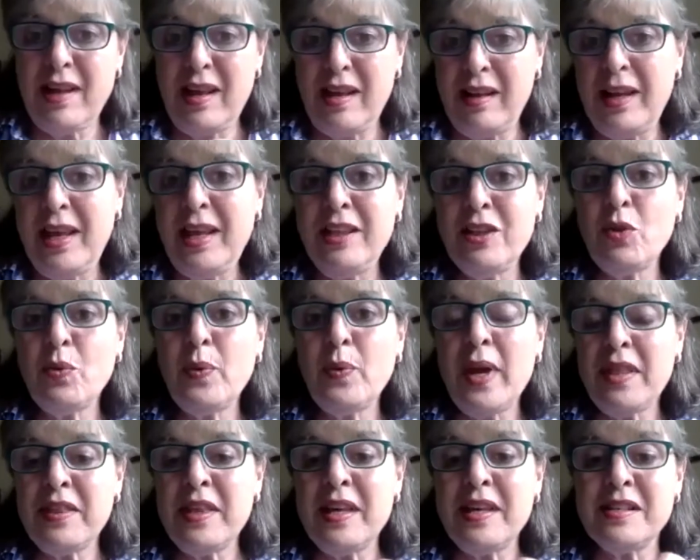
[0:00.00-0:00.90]
in the way
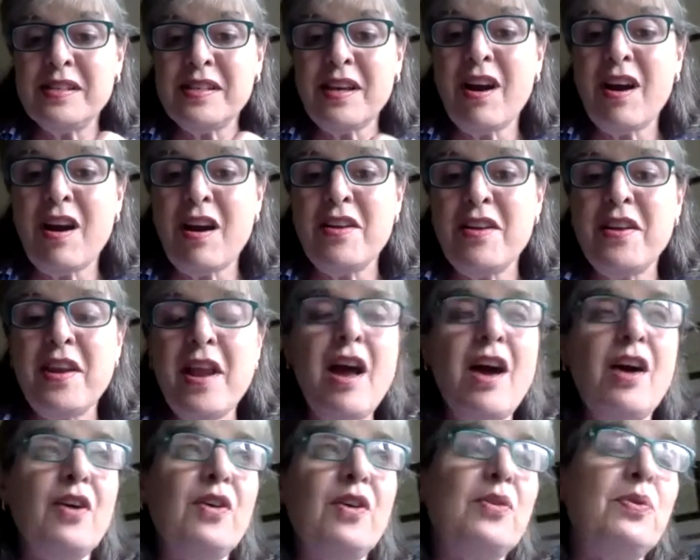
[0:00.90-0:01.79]
things are
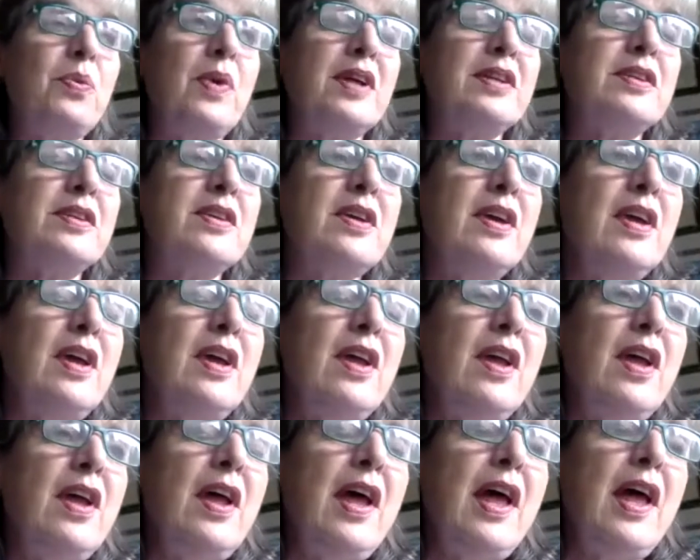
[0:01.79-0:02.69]
now. What
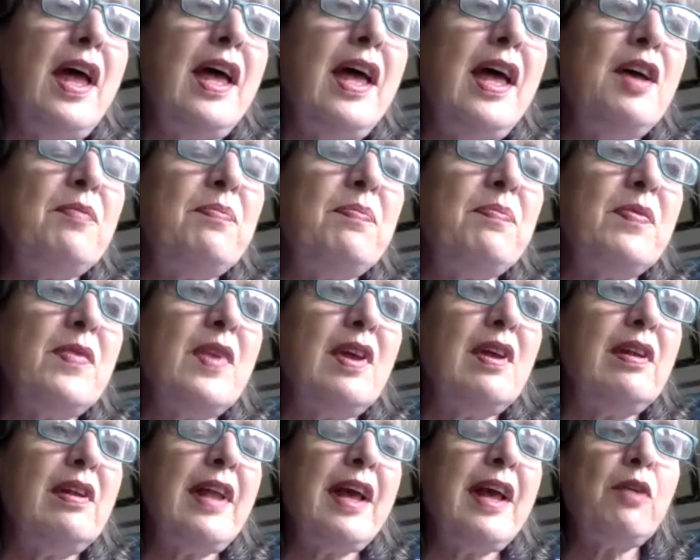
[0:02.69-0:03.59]

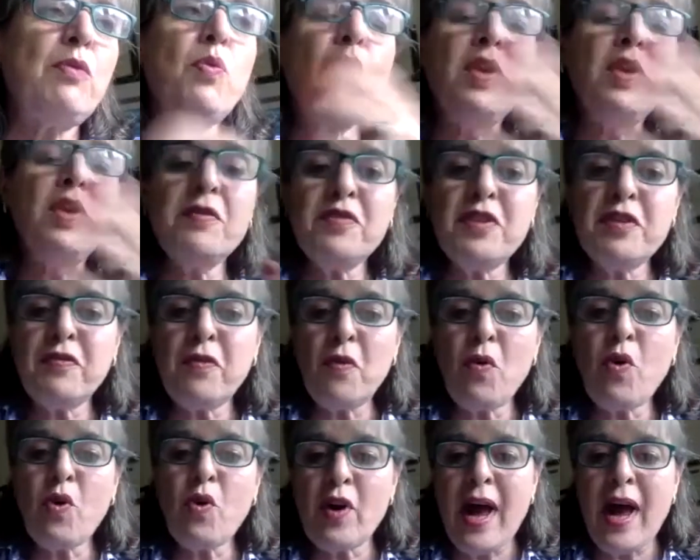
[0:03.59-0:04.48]
like one of the
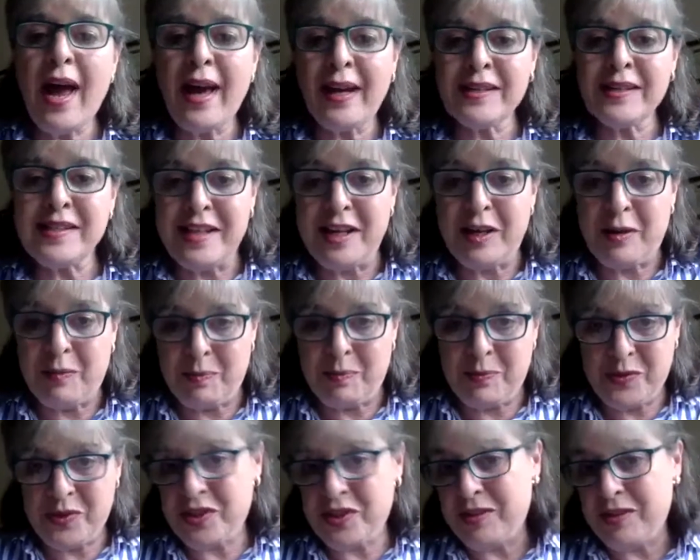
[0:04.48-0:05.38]
four
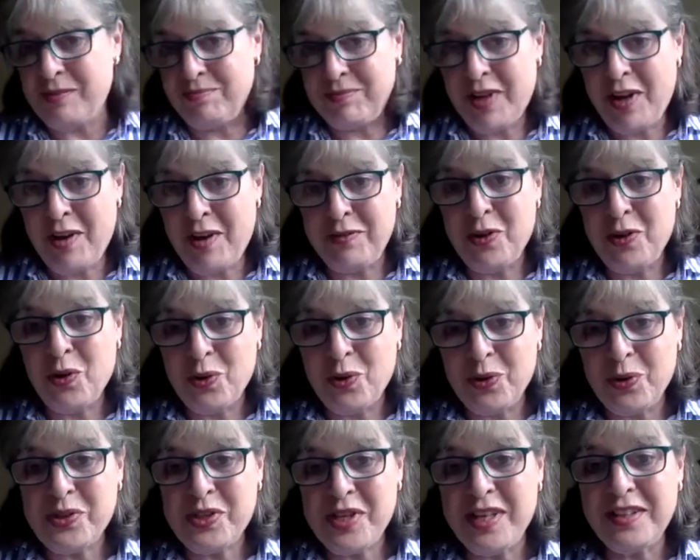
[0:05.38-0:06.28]
axioms of
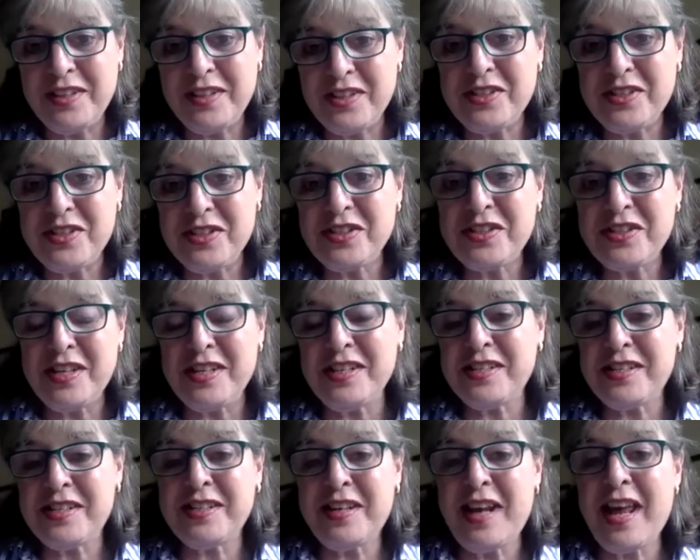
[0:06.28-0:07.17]
logosynthesis is
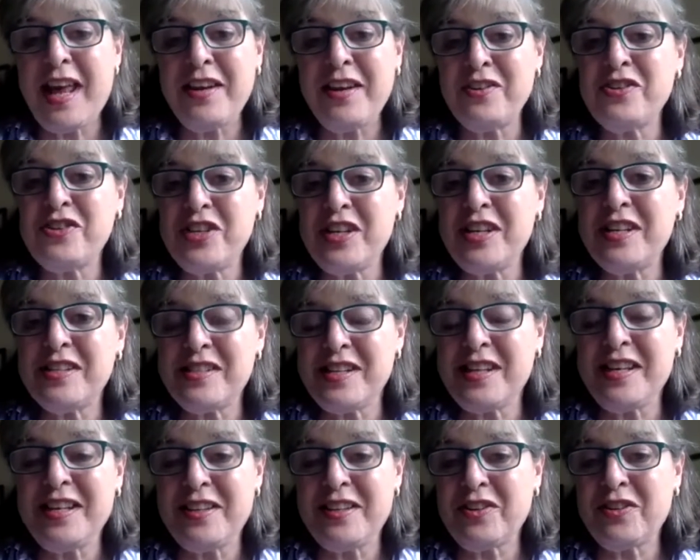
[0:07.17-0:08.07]
that energy is
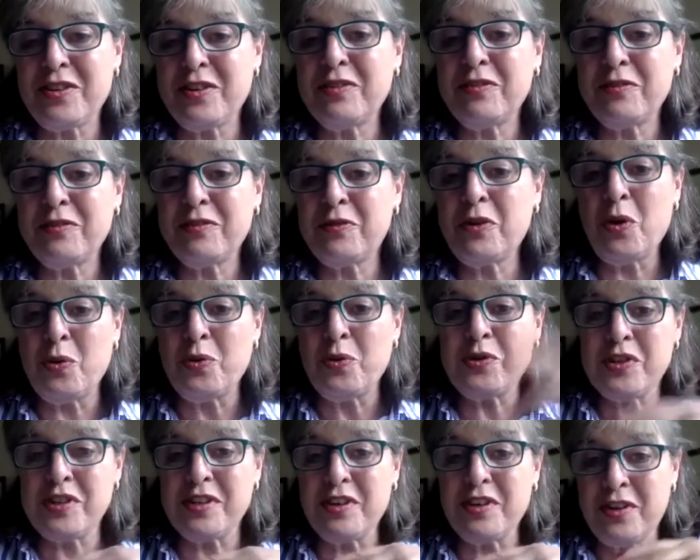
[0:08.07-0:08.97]
either
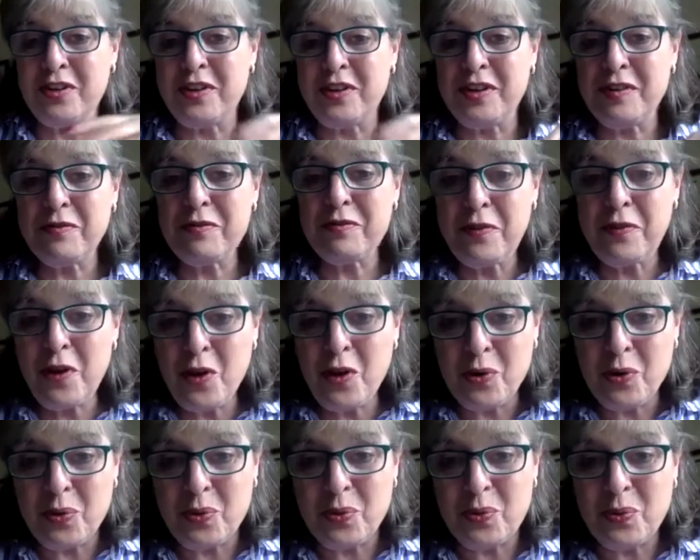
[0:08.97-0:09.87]
frozen or in
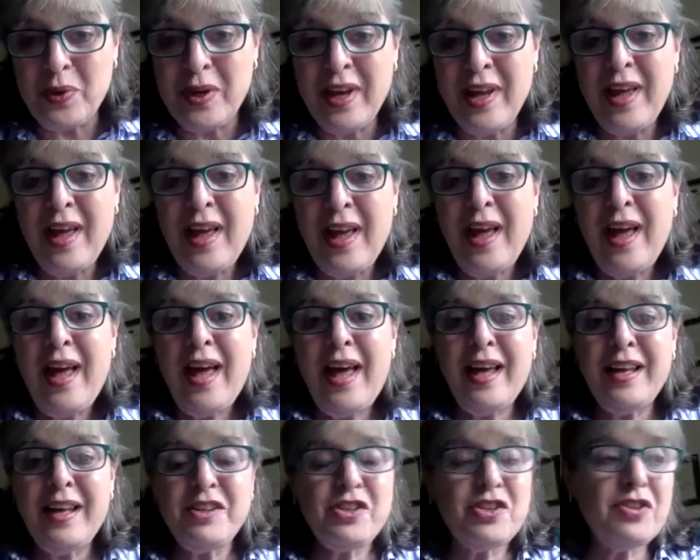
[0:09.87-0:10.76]
flow.
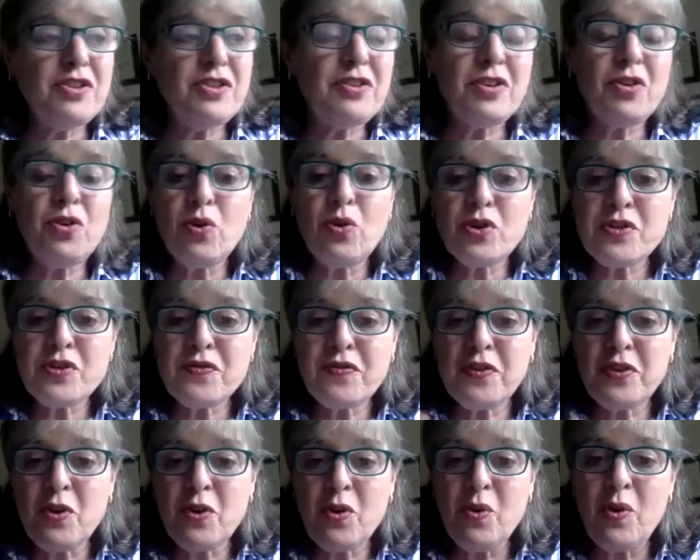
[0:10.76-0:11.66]
And sure, of course, for
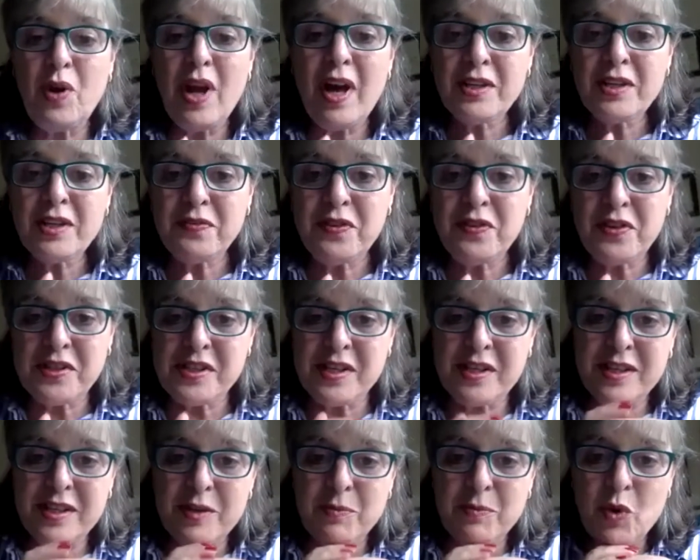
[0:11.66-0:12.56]
the whole lot of us
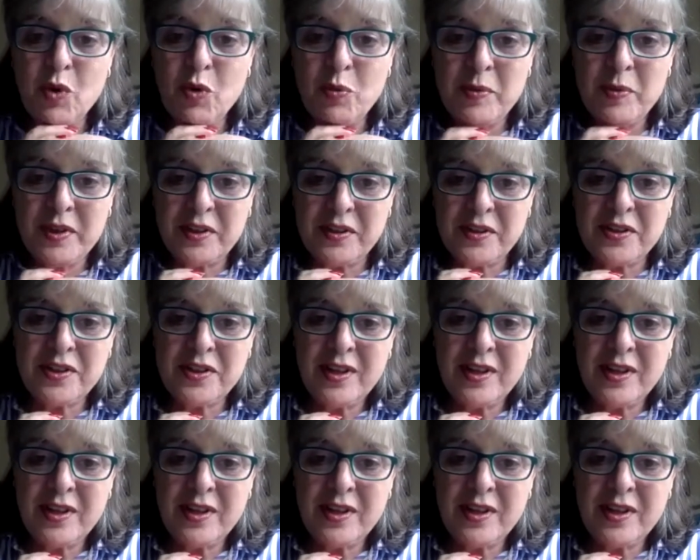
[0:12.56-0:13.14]
at the moment,